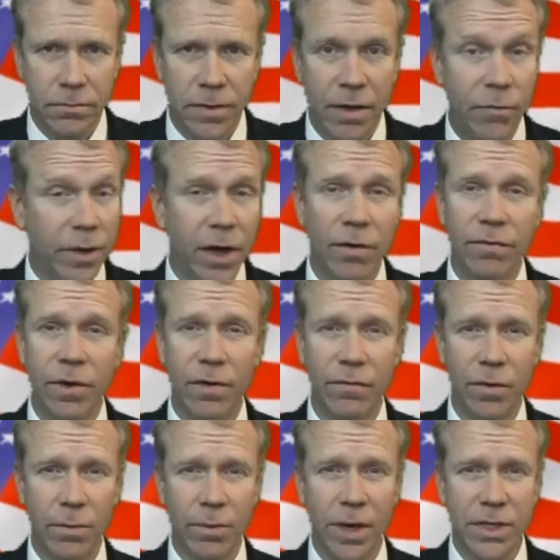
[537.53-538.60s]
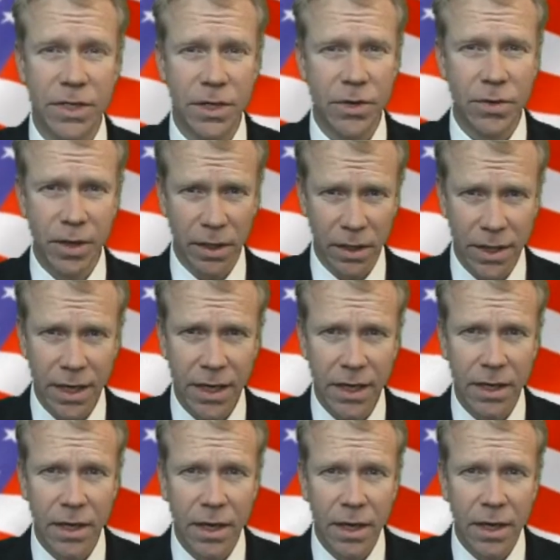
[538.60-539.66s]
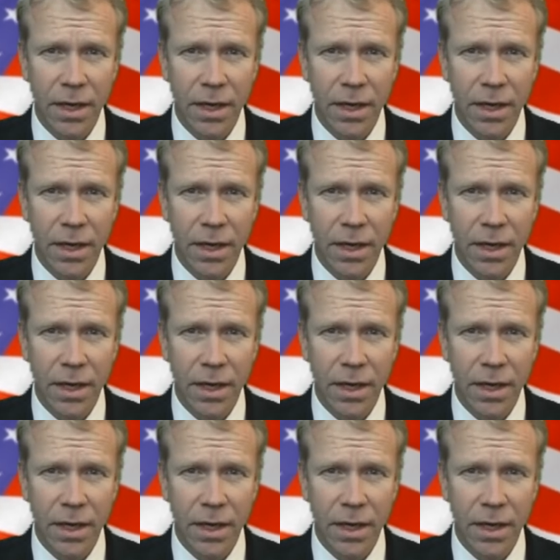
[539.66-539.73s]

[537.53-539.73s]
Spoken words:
If we don't vote for a president who can lead